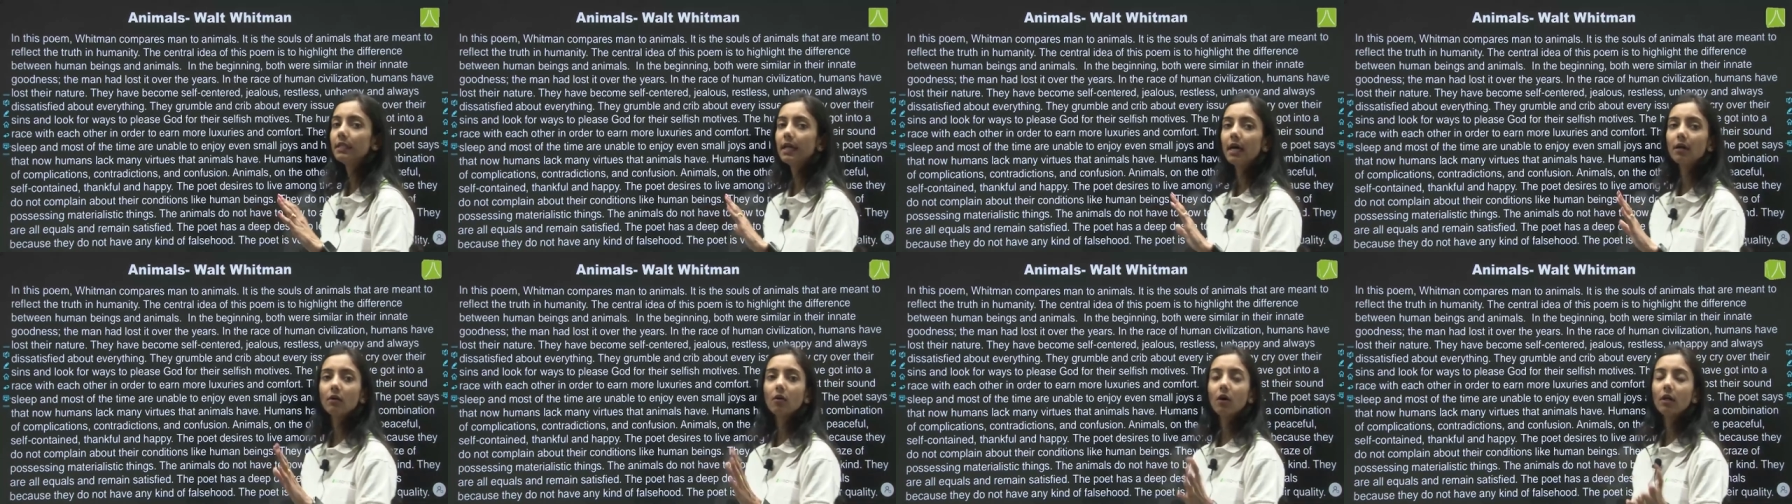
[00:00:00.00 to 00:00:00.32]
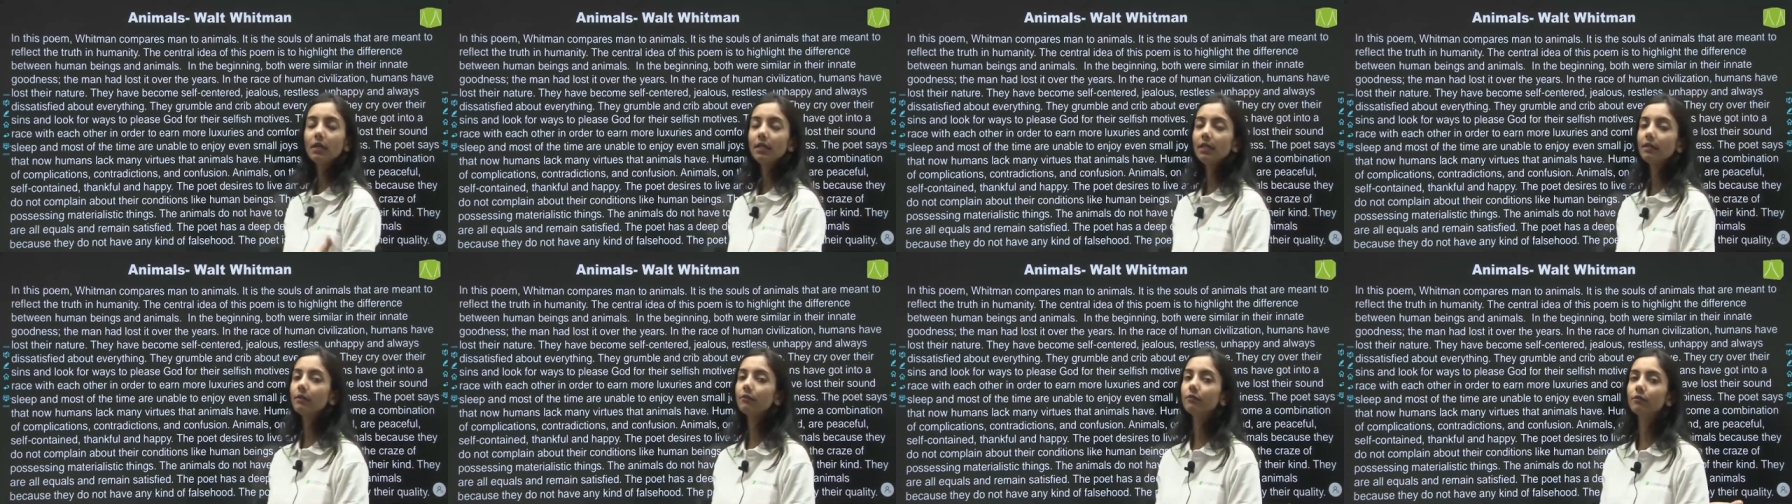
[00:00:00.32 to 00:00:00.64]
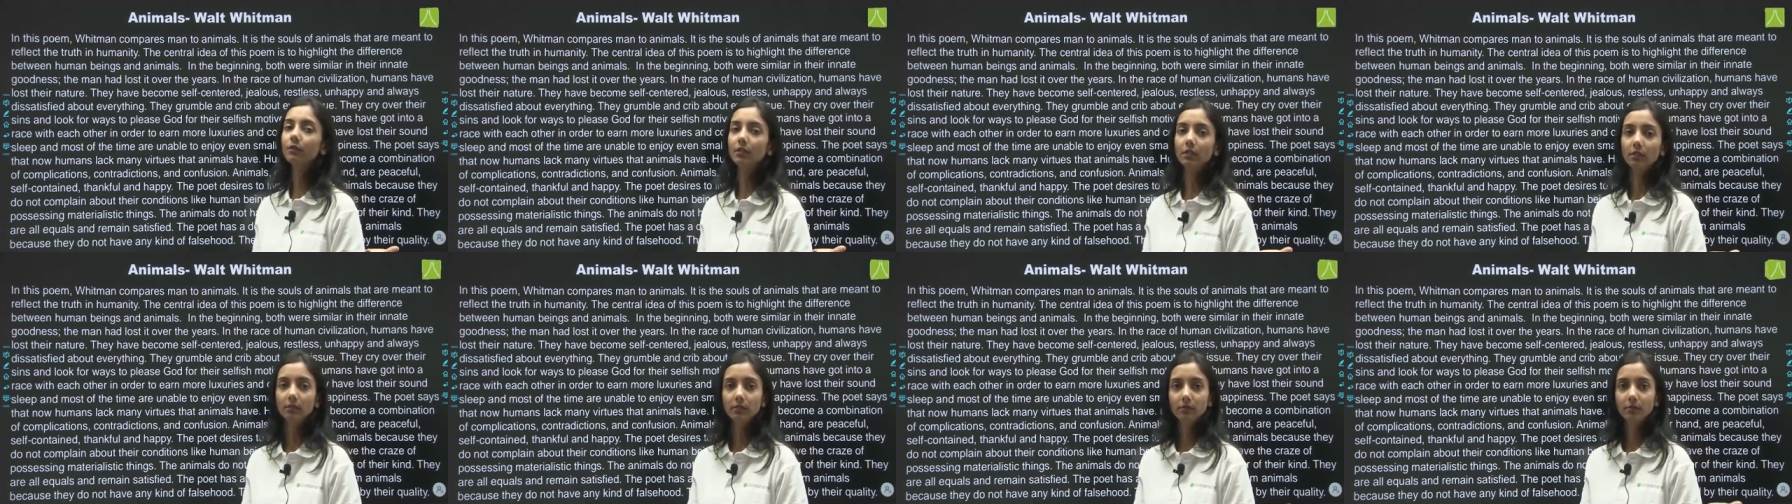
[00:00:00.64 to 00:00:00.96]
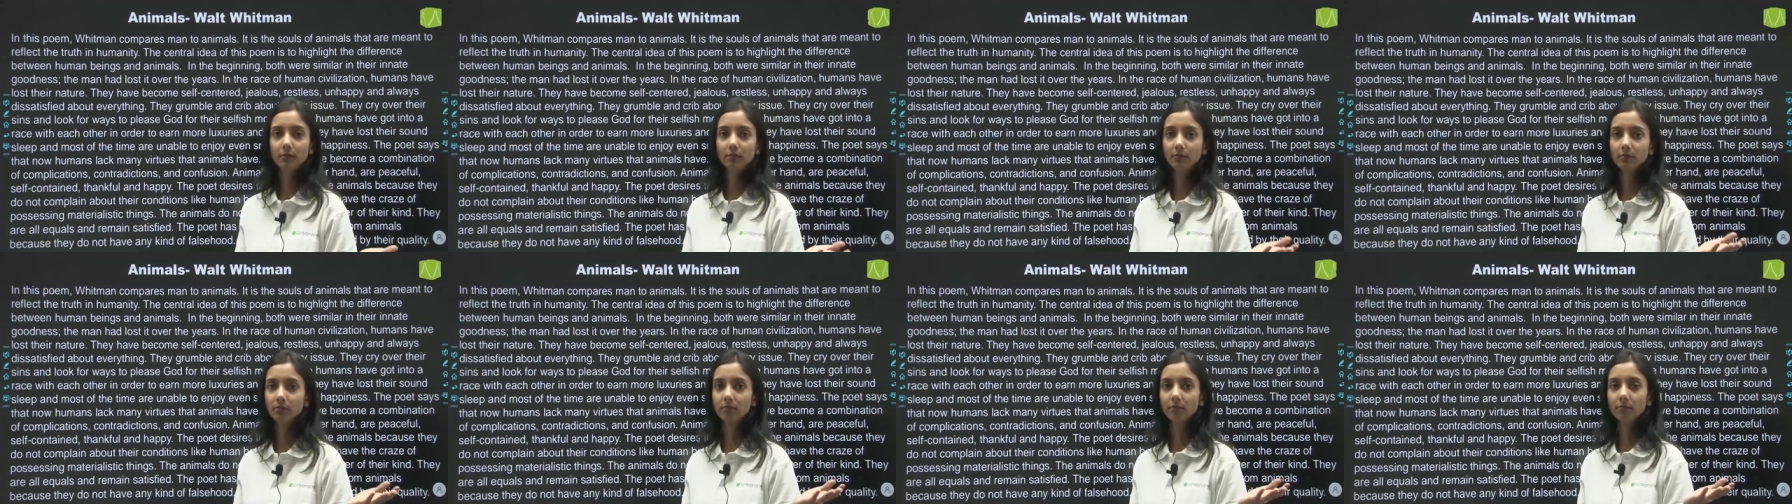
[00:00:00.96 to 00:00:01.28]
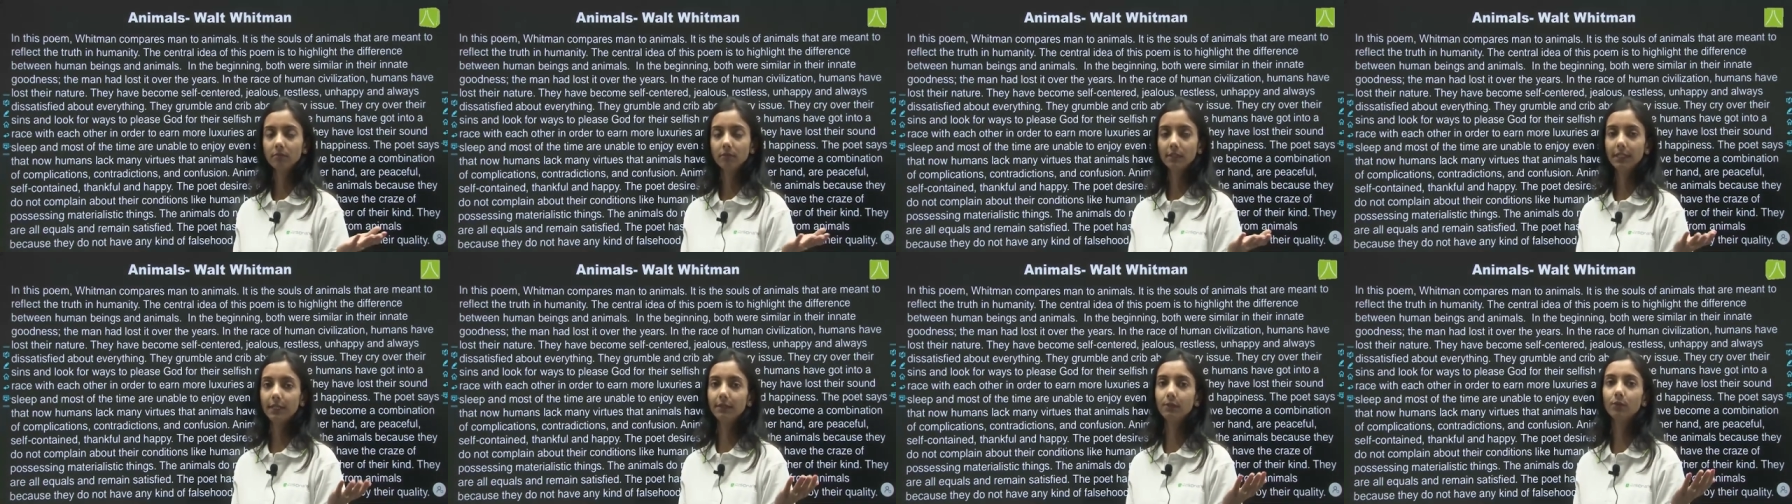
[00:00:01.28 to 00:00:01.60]
they are all equal.
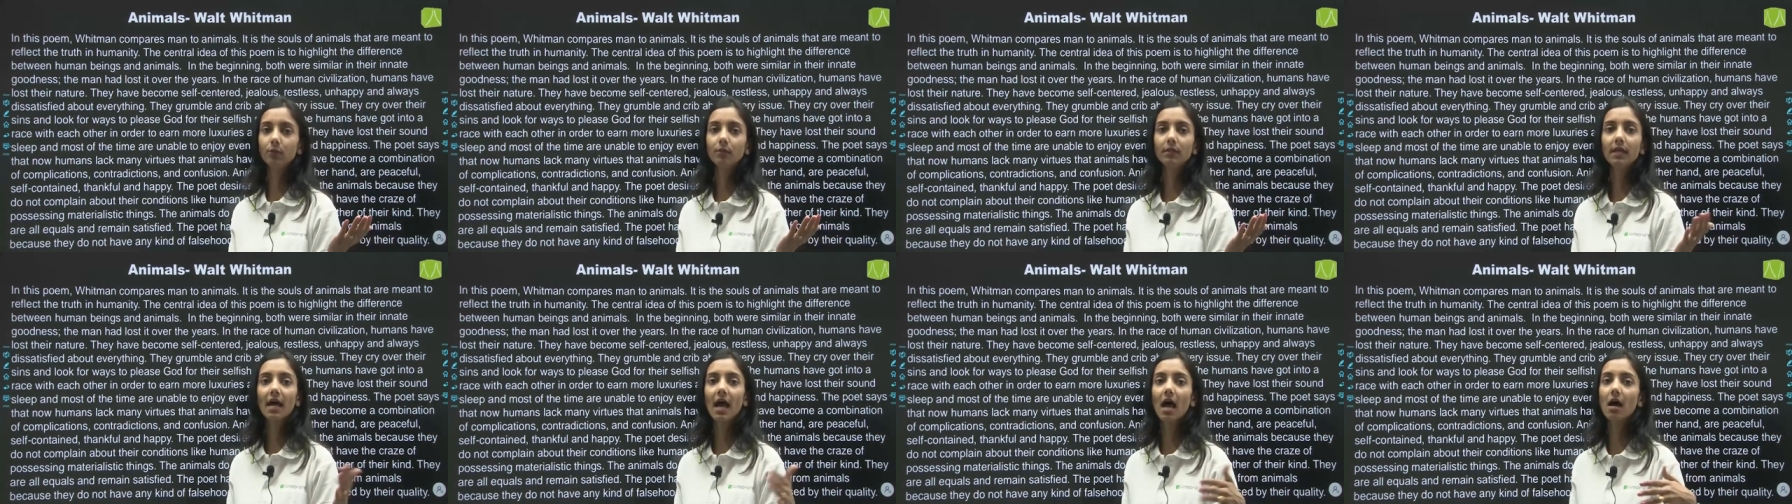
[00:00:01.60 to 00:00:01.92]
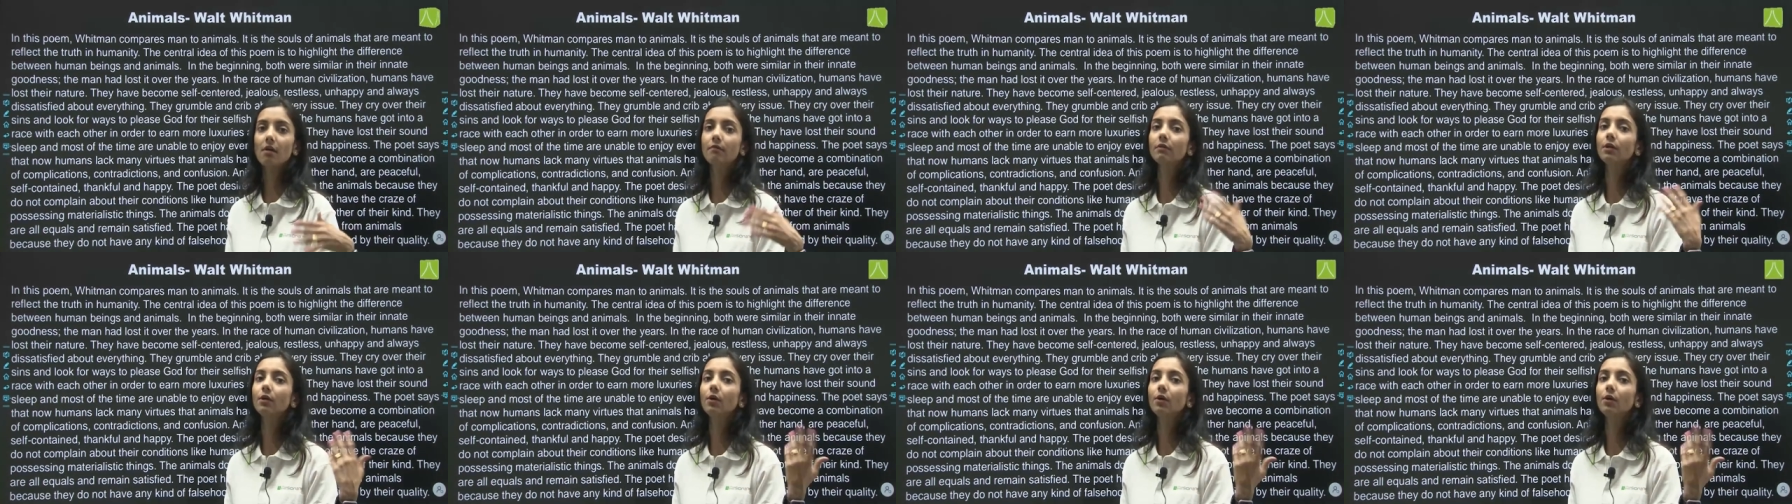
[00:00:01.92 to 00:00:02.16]
They don't have